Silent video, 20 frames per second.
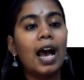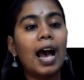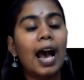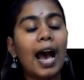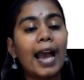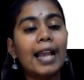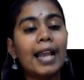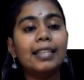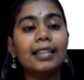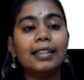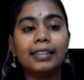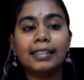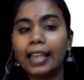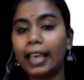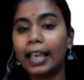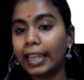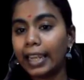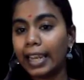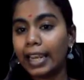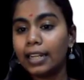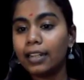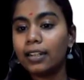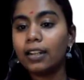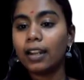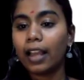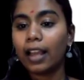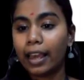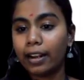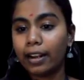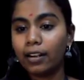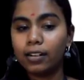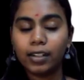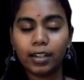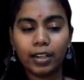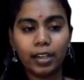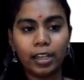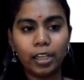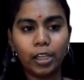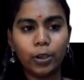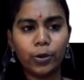And the second error in
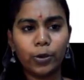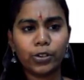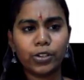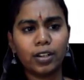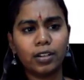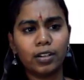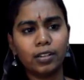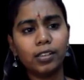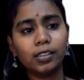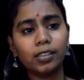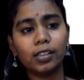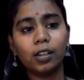illusion is,